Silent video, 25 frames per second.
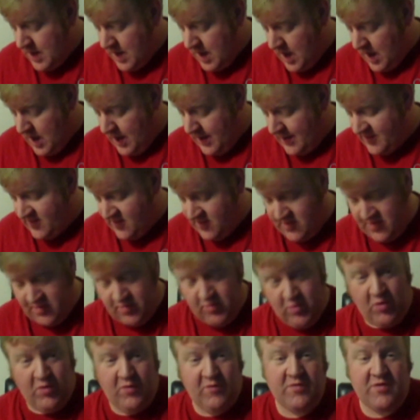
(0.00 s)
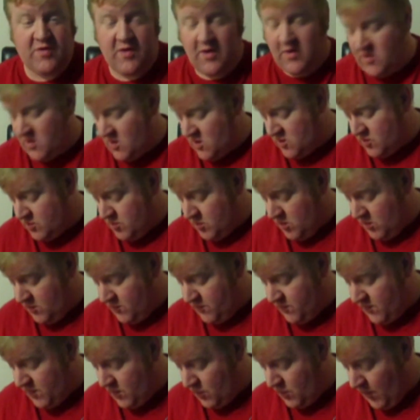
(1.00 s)
It's a smooth 6-inch
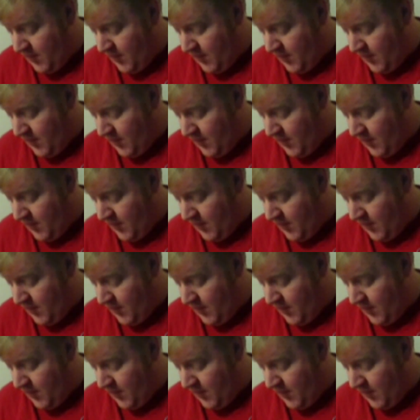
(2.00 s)
move,